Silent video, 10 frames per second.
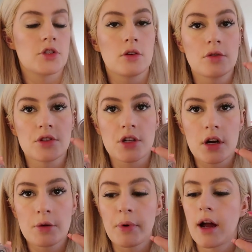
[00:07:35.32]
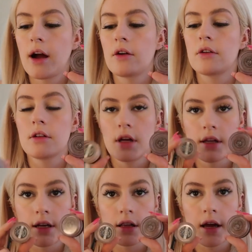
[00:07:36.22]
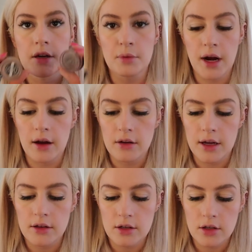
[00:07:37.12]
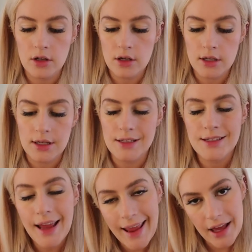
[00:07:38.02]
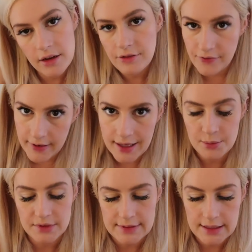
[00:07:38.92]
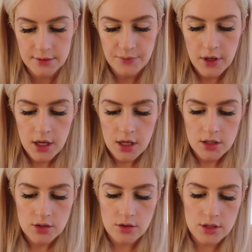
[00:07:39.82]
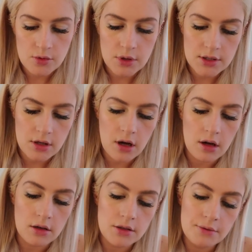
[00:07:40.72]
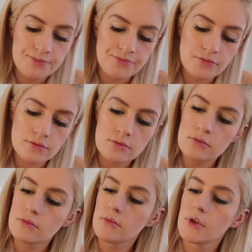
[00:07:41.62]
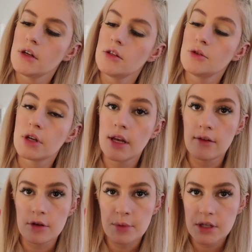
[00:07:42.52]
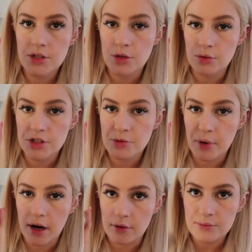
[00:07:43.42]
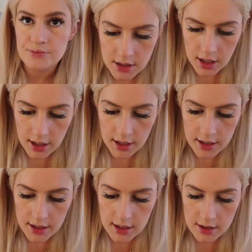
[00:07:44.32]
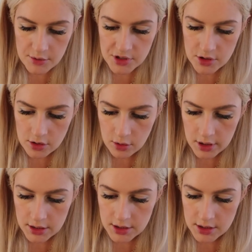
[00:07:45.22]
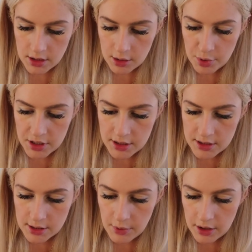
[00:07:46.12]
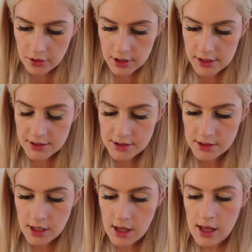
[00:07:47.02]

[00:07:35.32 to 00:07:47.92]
So I'll use a dark brown and like a lighter brown. I look good in the tan family. So this one is called You Can Never Be Too Rich Brown. I am just going to start putting this in my crease.